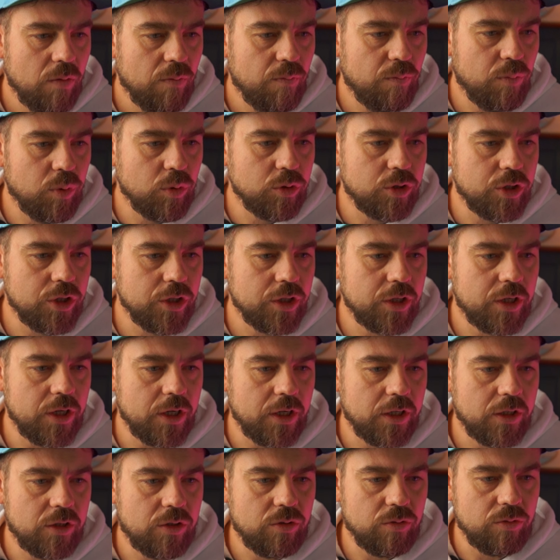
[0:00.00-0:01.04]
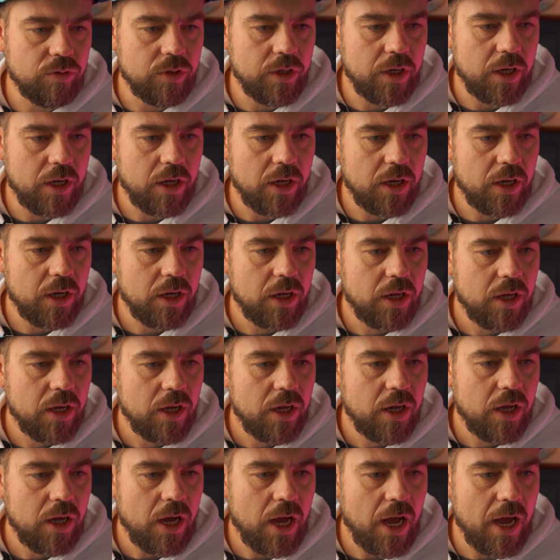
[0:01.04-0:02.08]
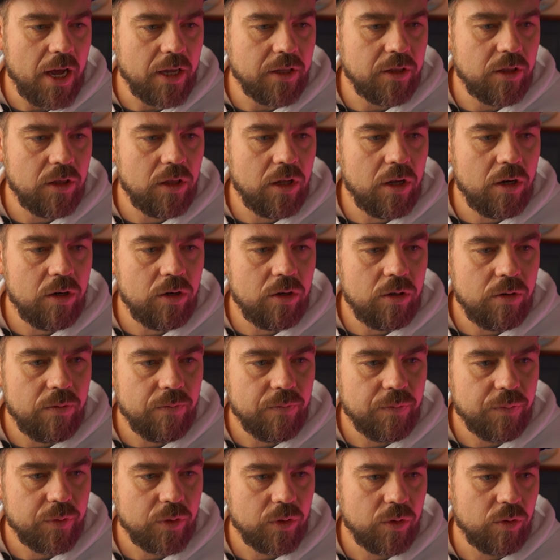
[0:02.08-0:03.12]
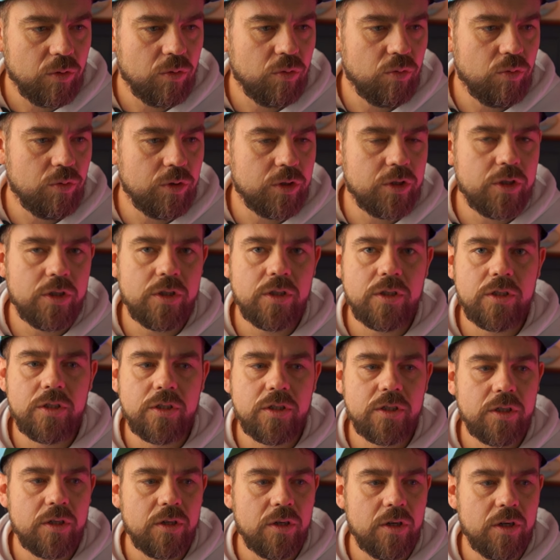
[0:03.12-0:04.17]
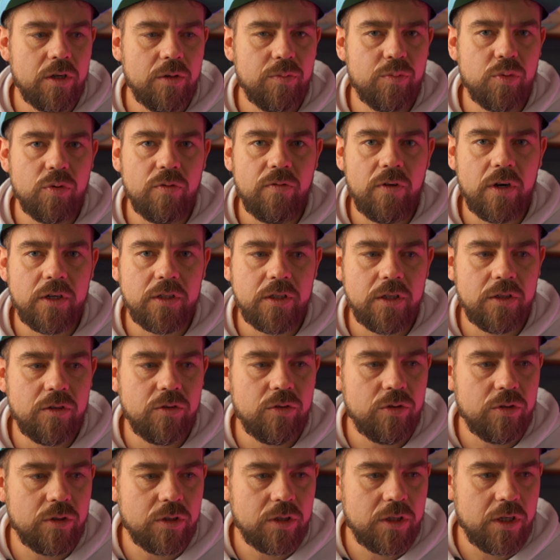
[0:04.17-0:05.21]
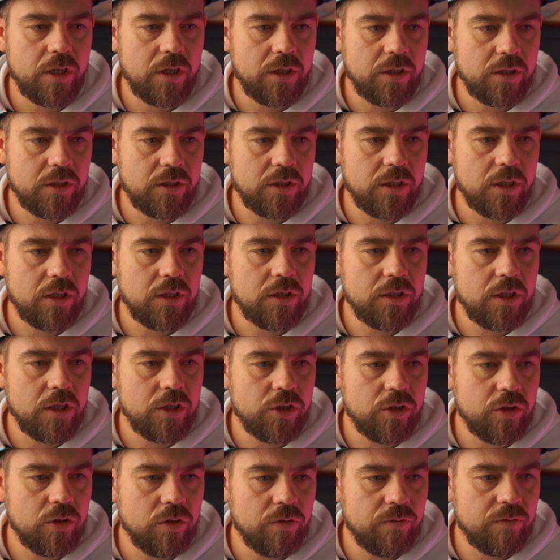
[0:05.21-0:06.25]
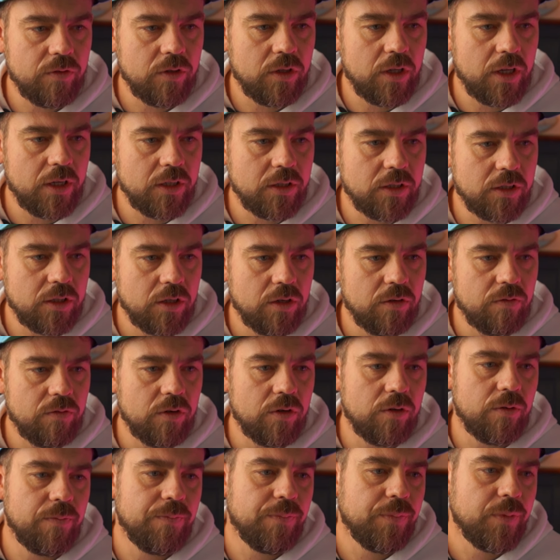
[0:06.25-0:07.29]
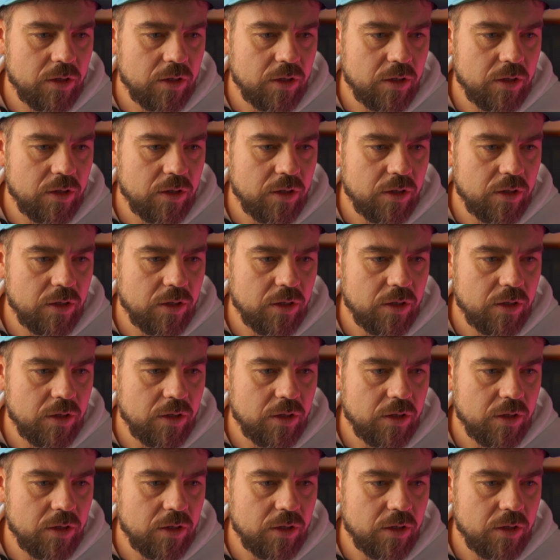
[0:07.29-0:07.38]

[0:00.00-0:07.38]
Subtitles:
pushing it to the handler, which is provided during the initialization of the LED server.